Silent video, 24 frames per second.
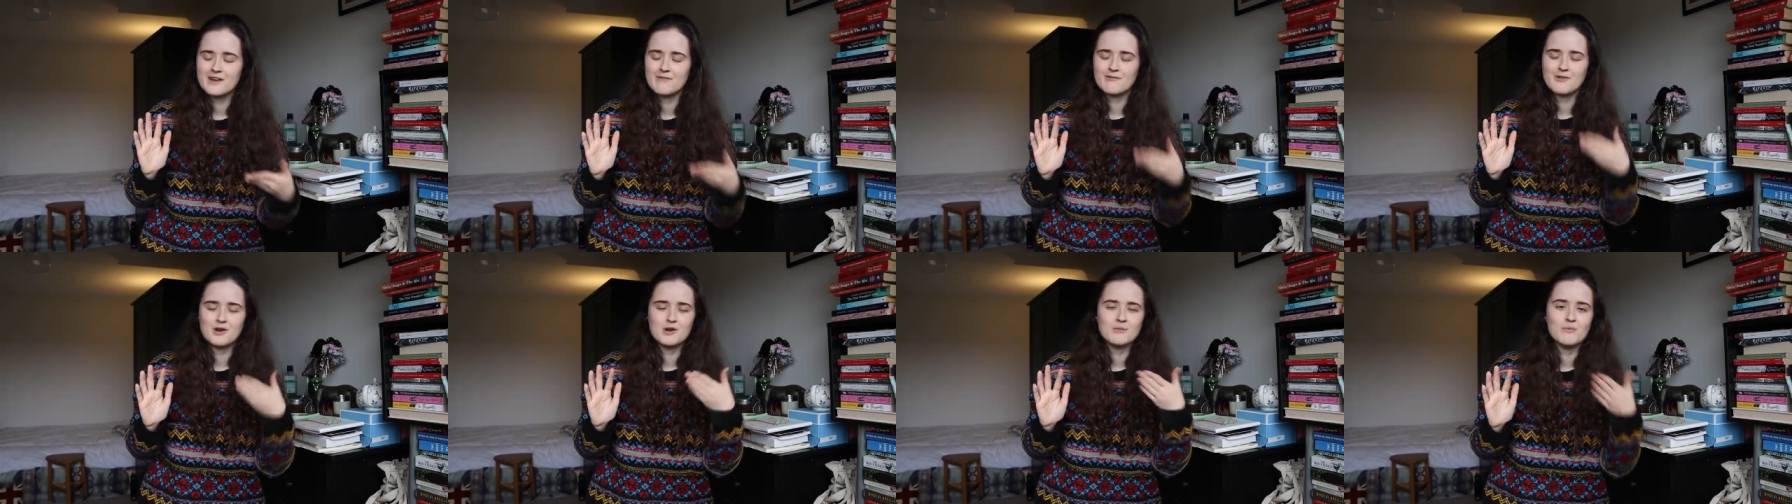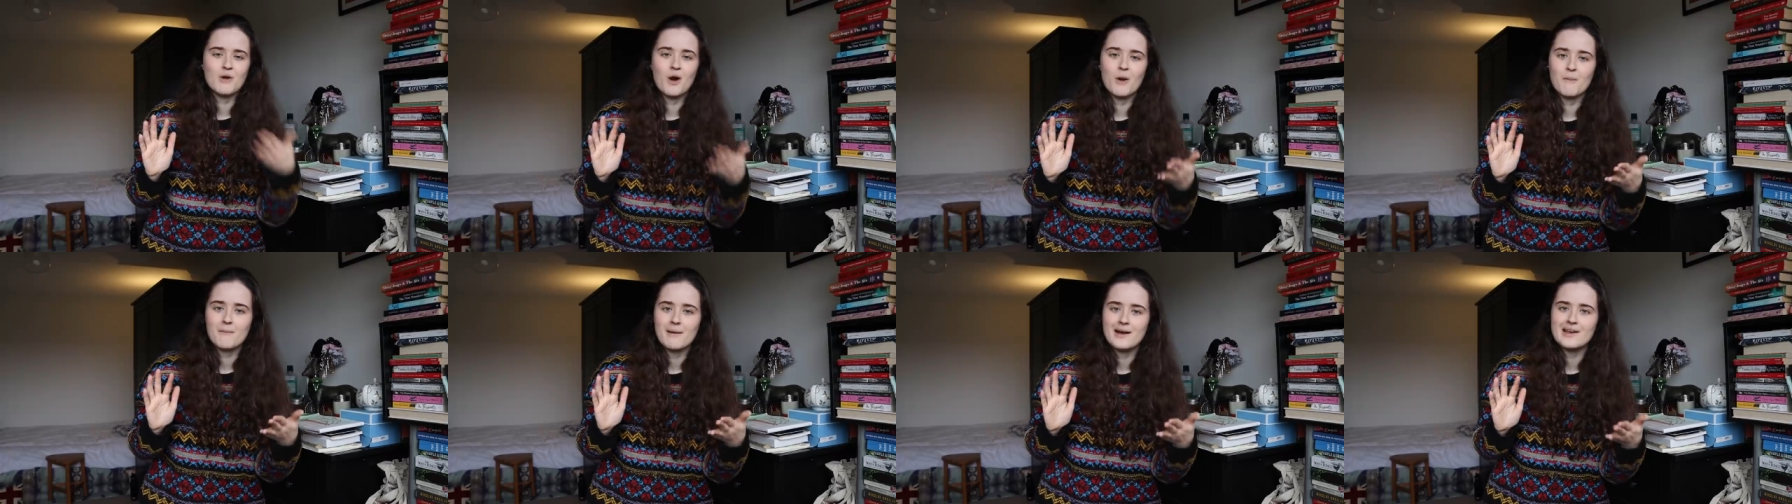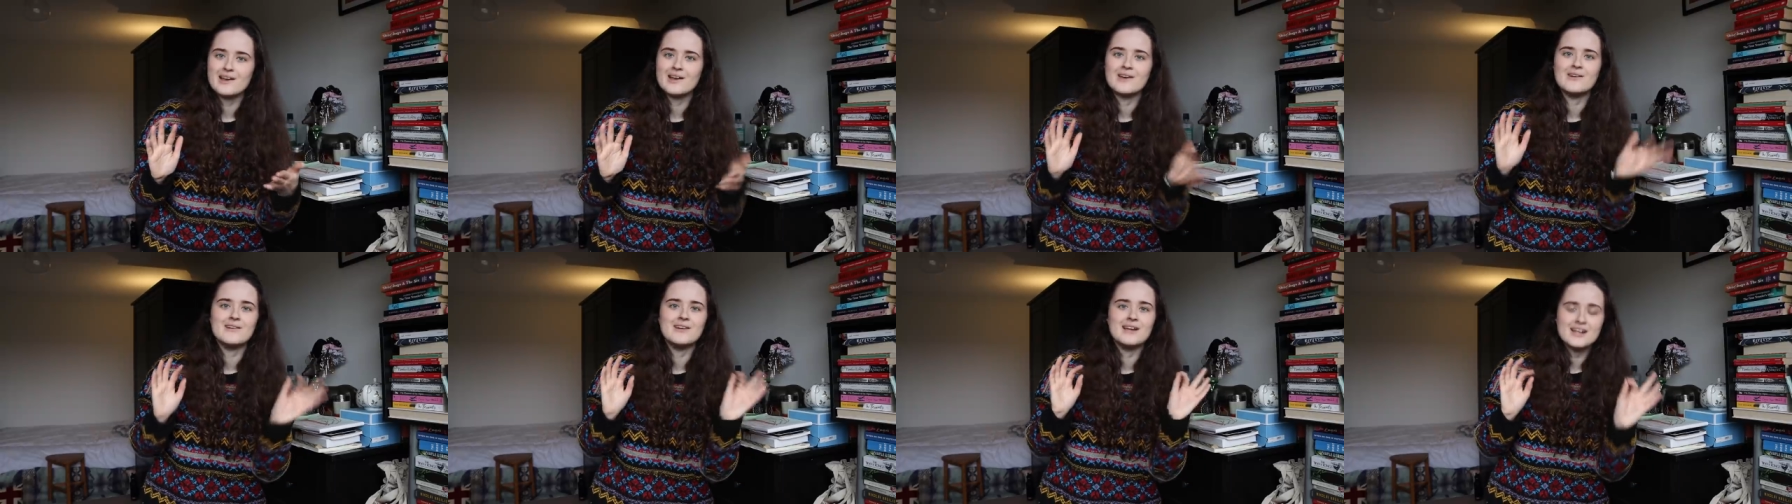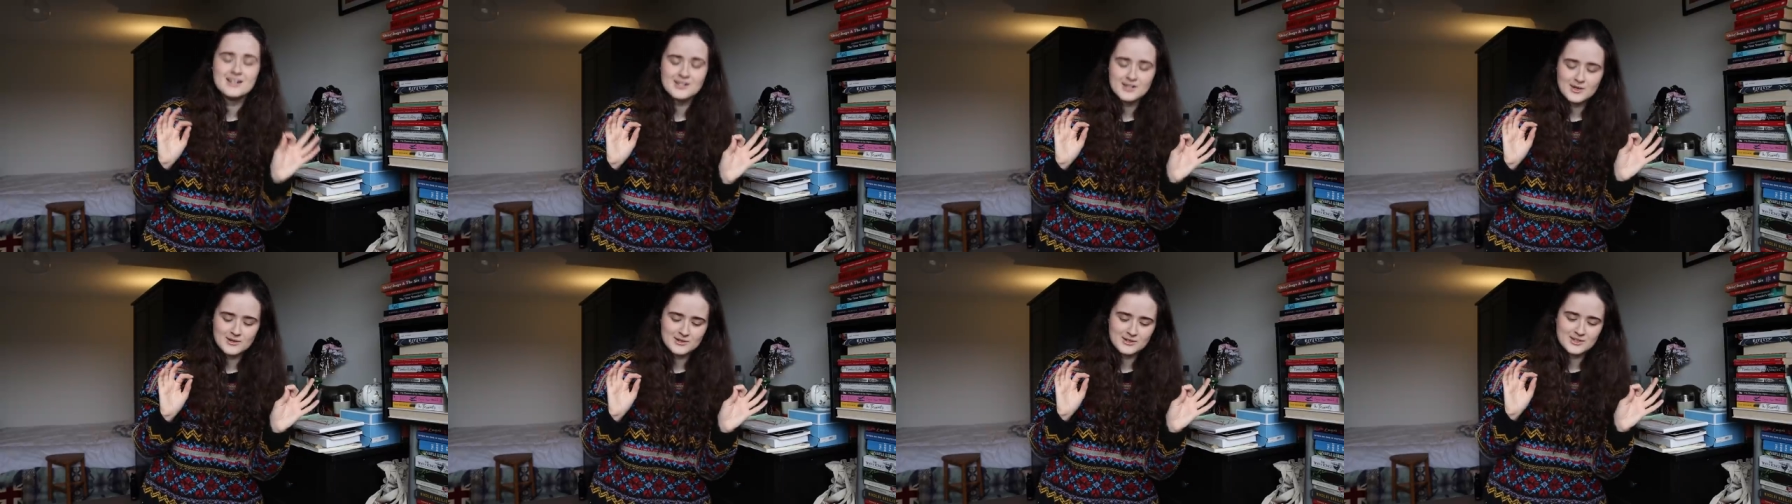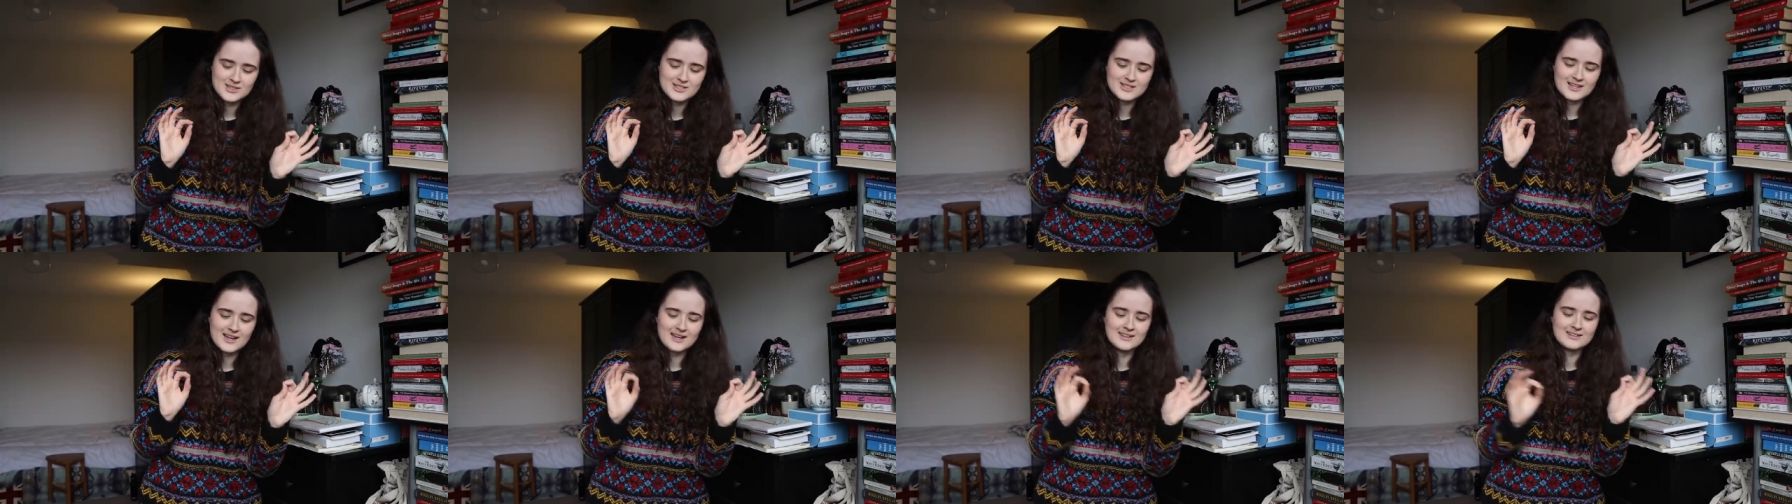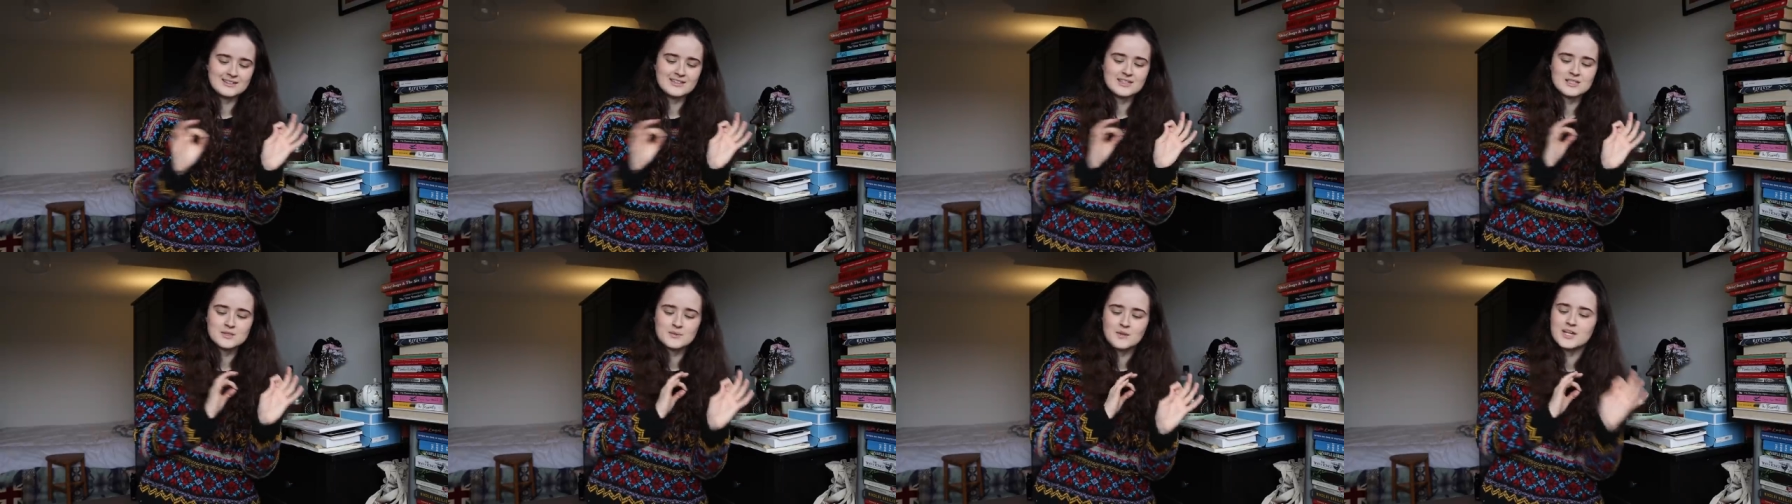in a room on my own in total
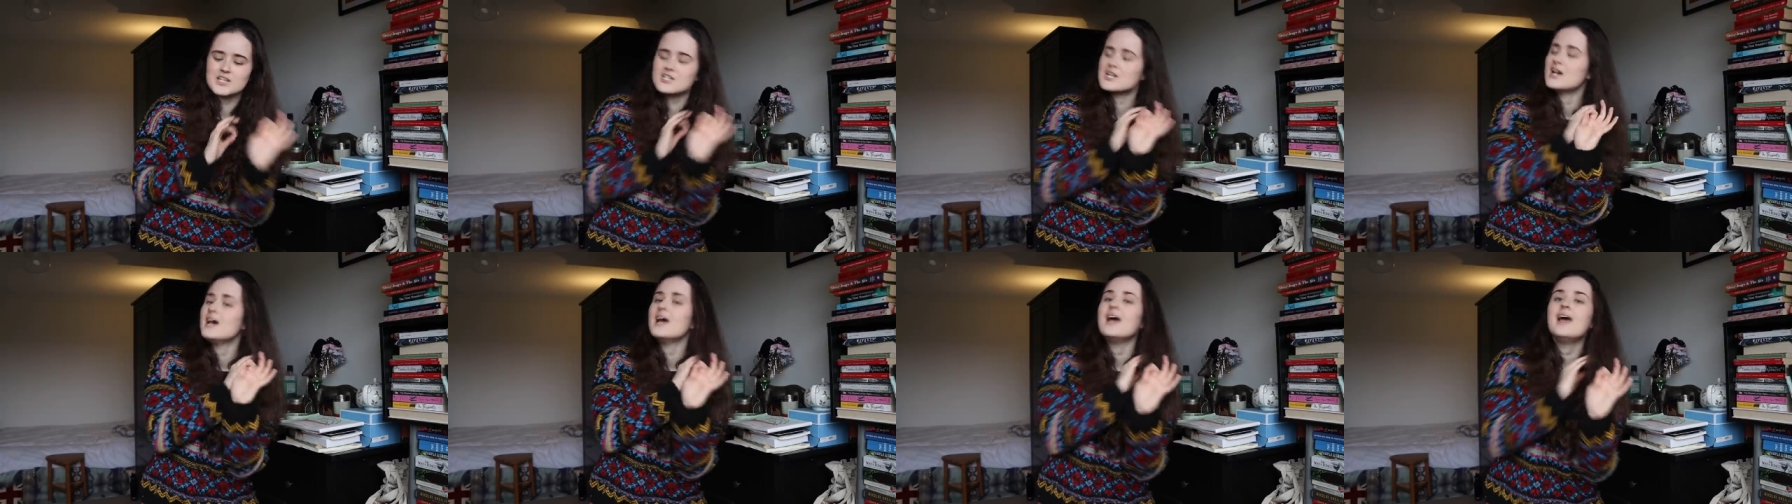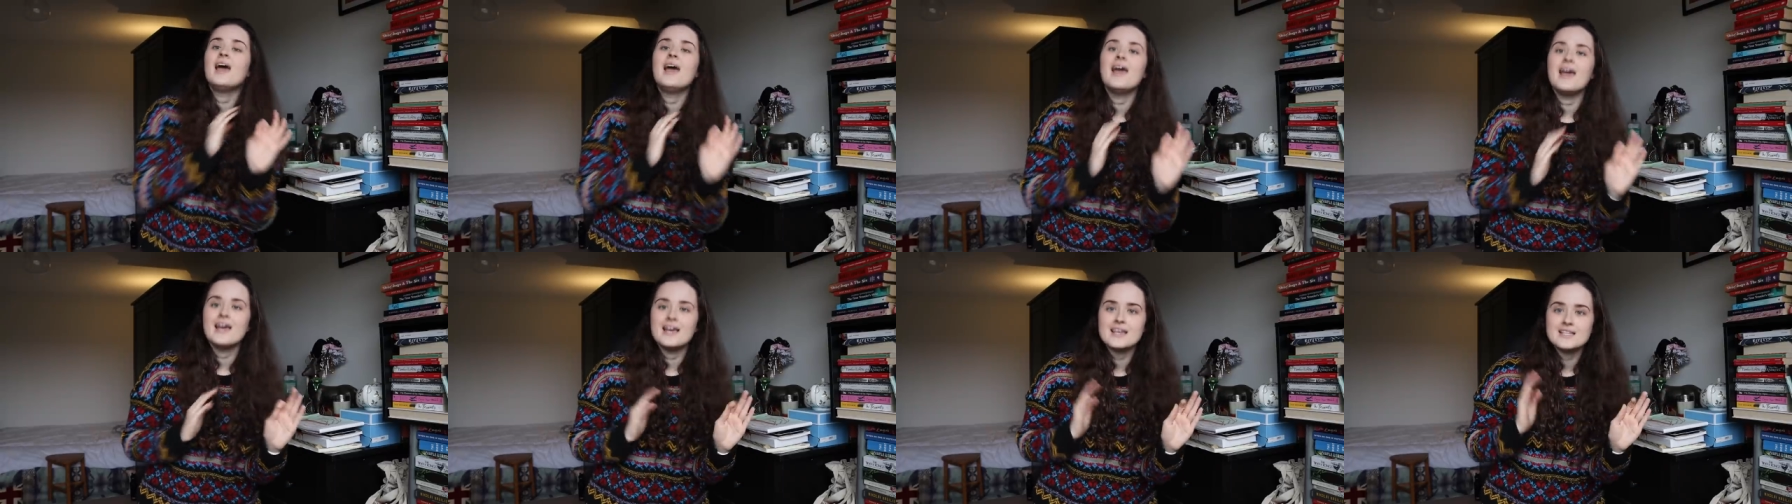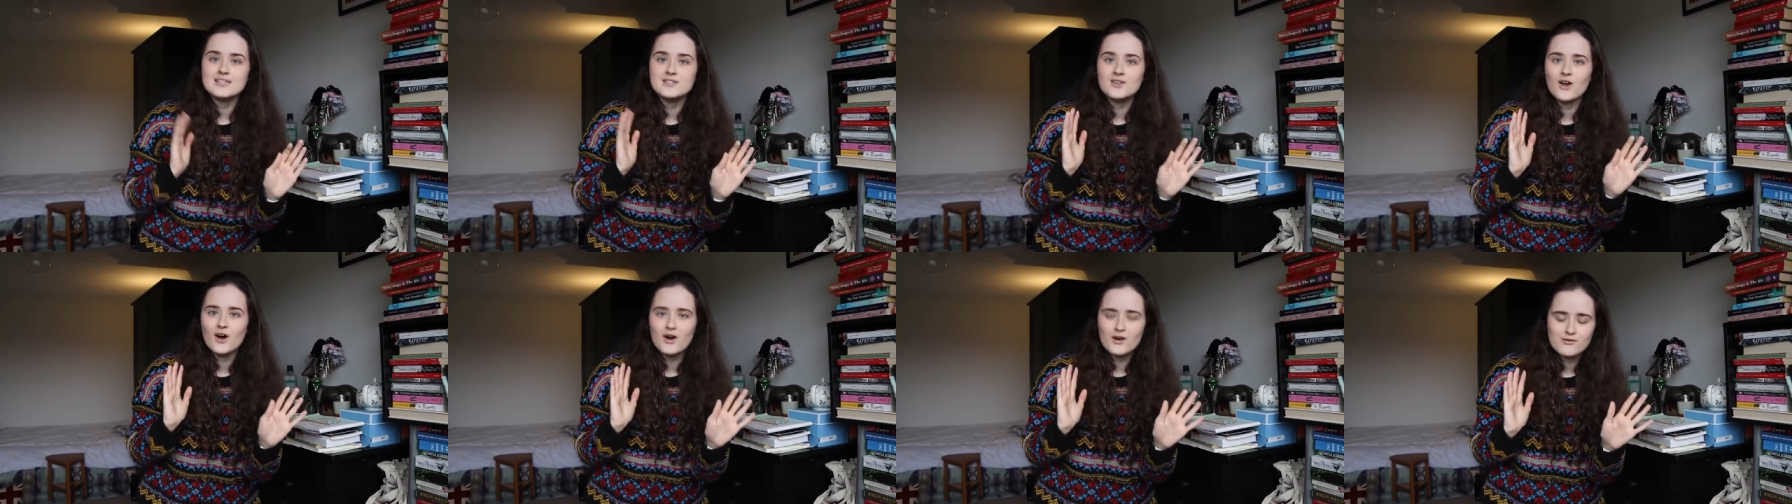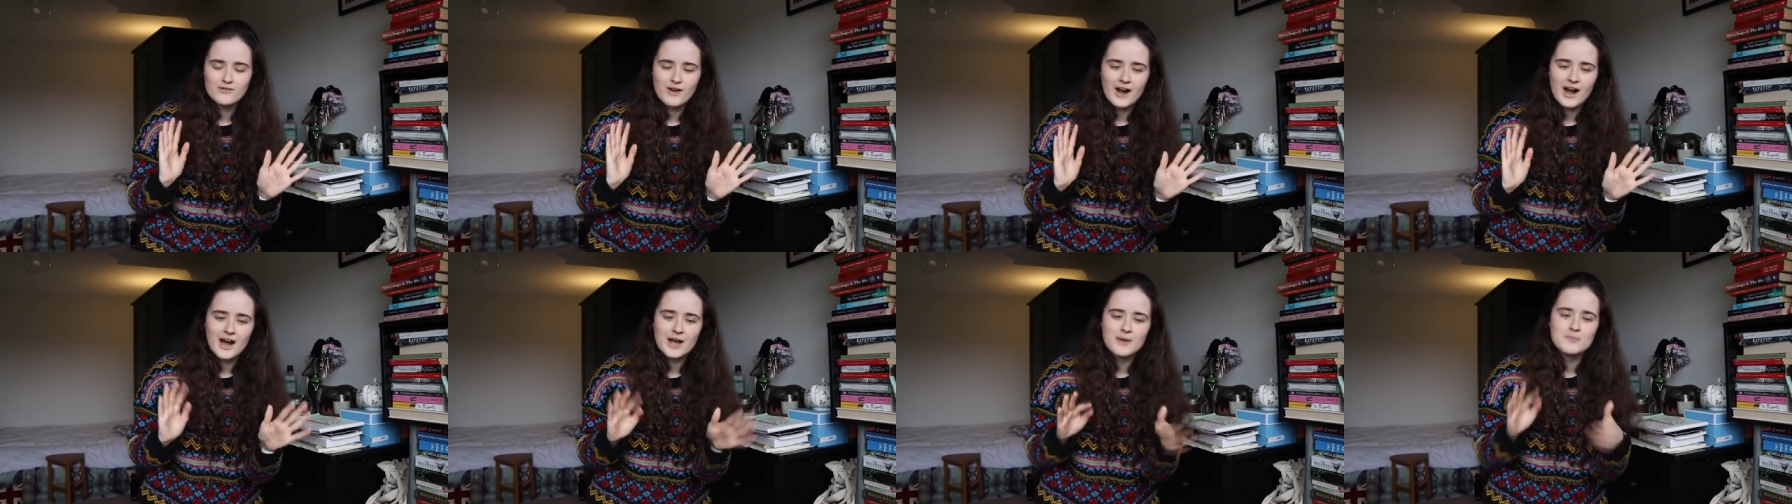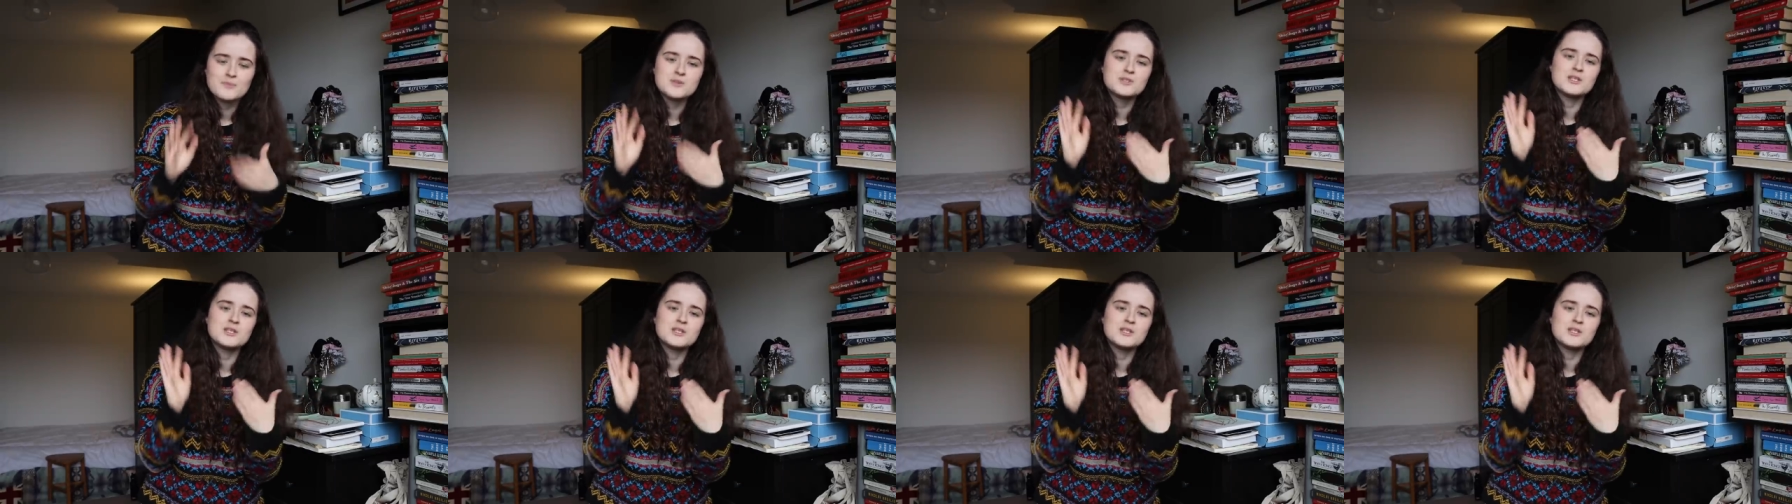silence, which is not a vibe.